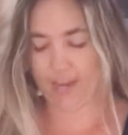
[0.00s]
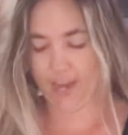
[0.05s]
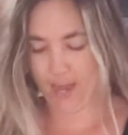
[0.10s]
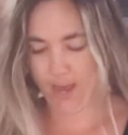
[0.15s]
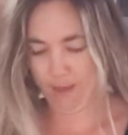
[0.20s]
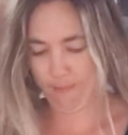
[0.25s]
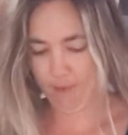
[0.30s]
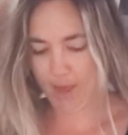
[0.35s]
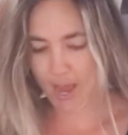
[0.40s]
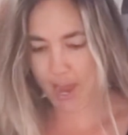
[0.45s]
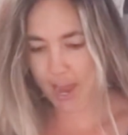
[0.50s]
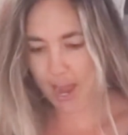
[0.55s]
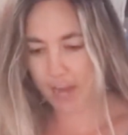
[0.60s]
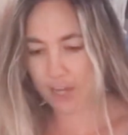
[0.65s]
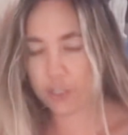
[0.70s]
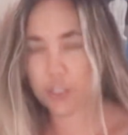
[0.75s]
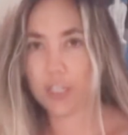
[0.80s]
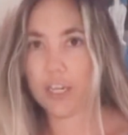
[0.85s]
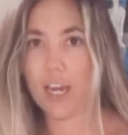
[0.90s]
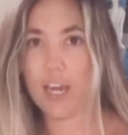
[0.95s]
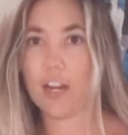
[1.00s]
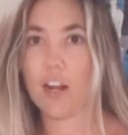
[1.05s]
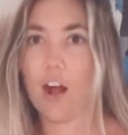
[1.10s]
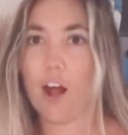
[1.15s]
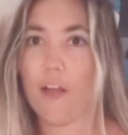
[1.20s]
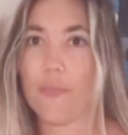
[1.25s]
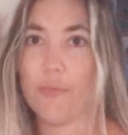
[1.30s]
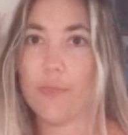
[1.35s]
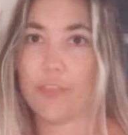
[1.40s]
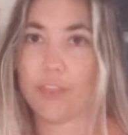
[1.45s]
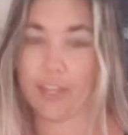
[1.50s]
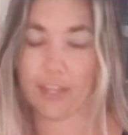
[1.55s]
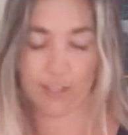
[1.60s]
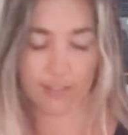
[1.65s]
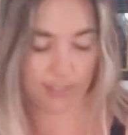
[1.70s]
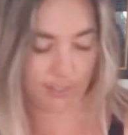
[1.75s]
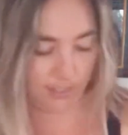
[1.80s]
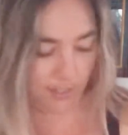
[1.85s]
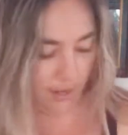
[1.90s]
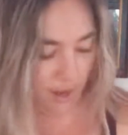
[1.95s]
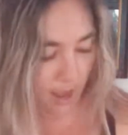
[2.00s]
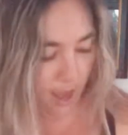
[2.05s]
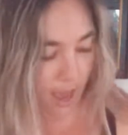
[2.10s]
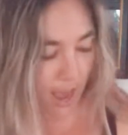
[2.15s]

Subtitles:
I actually had gotten this